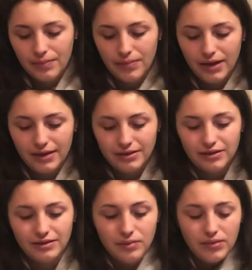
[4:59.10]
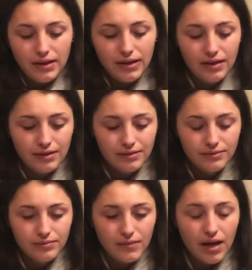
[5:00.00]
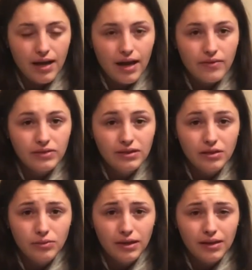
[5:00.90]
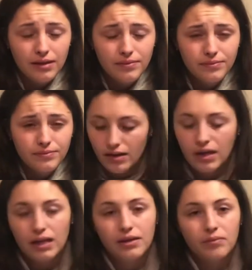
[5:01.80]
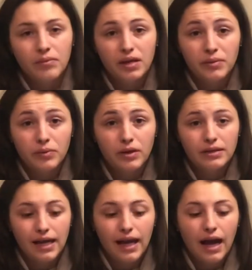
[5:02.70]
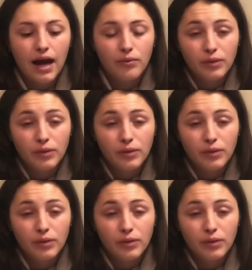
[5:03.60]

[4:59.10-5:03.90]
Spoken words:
but it's just something I have to deal with. And maybe one day I